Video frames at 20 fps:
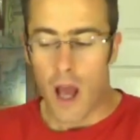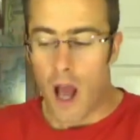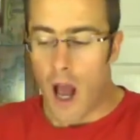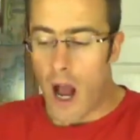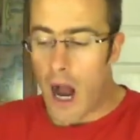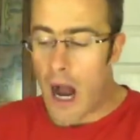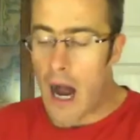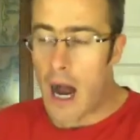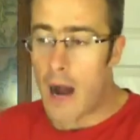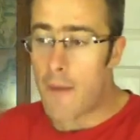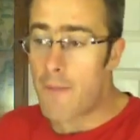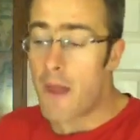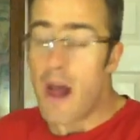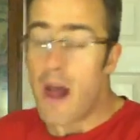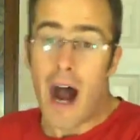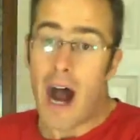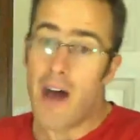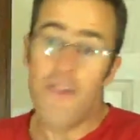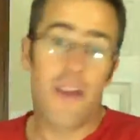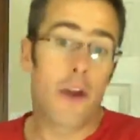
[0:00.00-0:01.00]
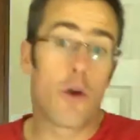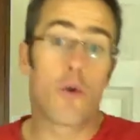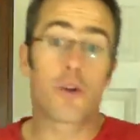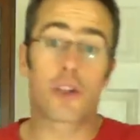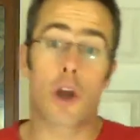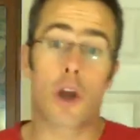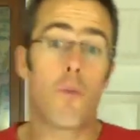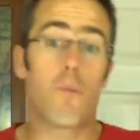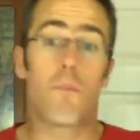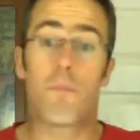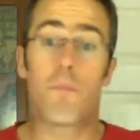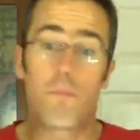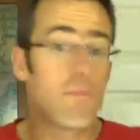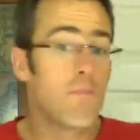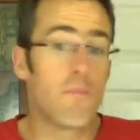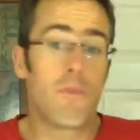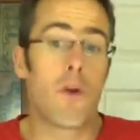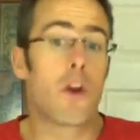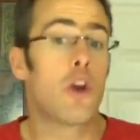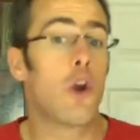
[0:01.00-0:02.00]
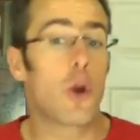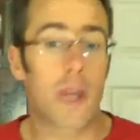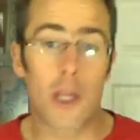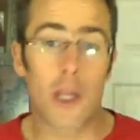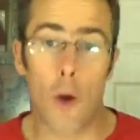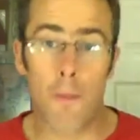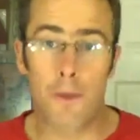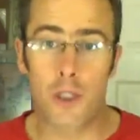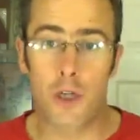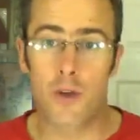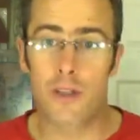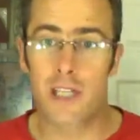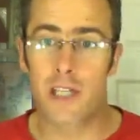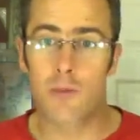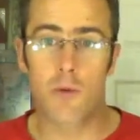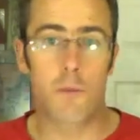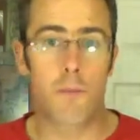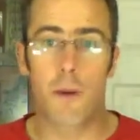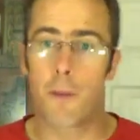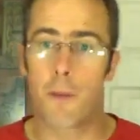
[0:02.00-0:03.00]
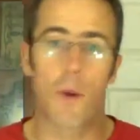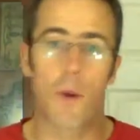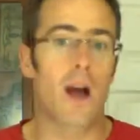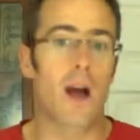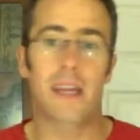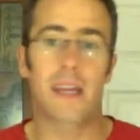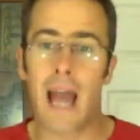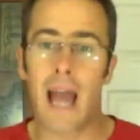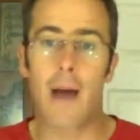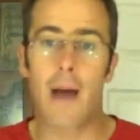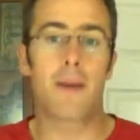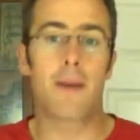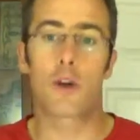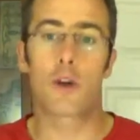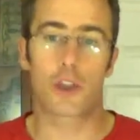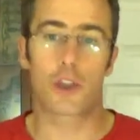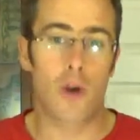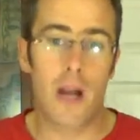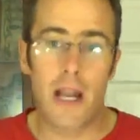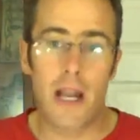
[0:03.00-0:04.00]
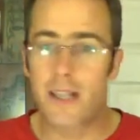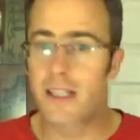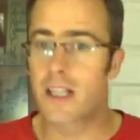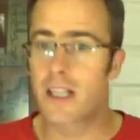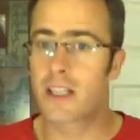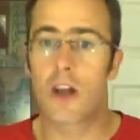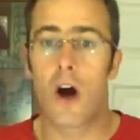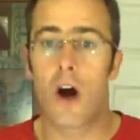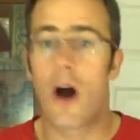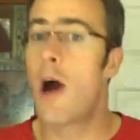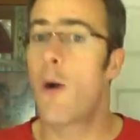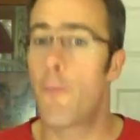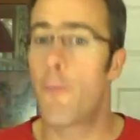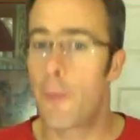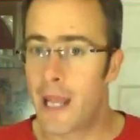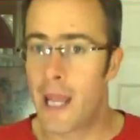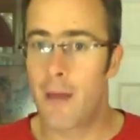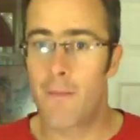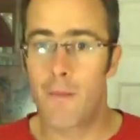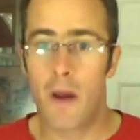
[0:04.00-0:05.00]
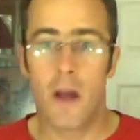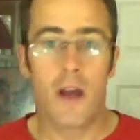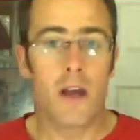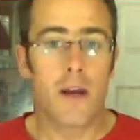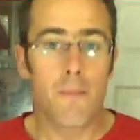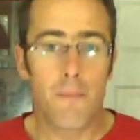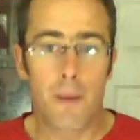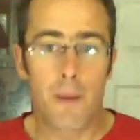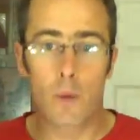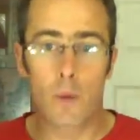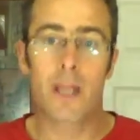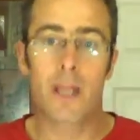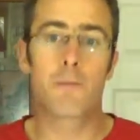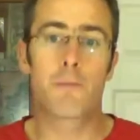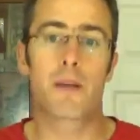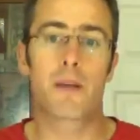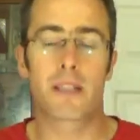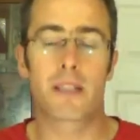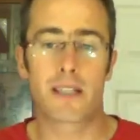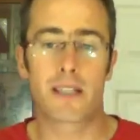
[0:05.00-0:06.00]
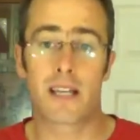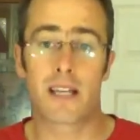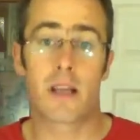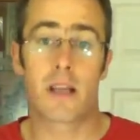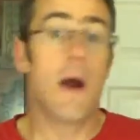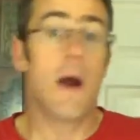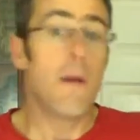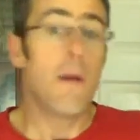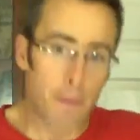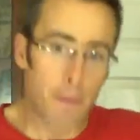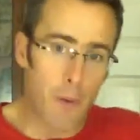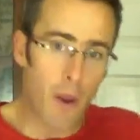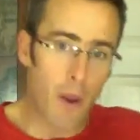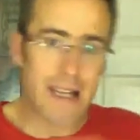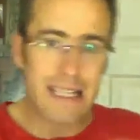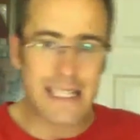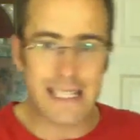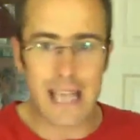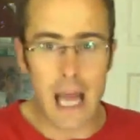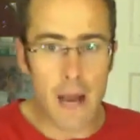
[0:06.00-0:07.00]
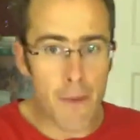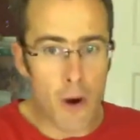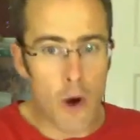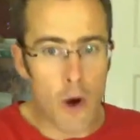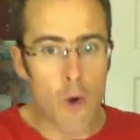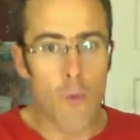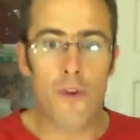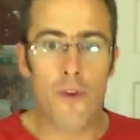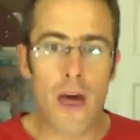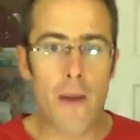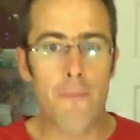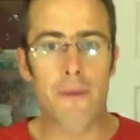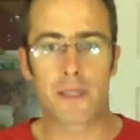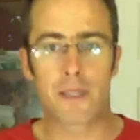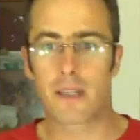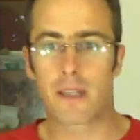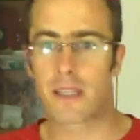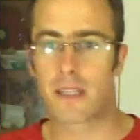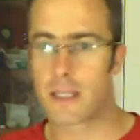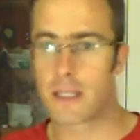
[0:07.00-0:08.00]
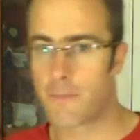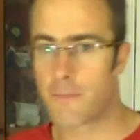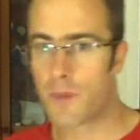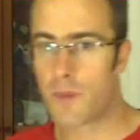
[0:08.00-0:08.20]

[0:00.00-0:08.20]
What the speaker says: And then also looking at opportunities with people like Cam in Australia to start helping him build his businesses. People like Seb with their businesses.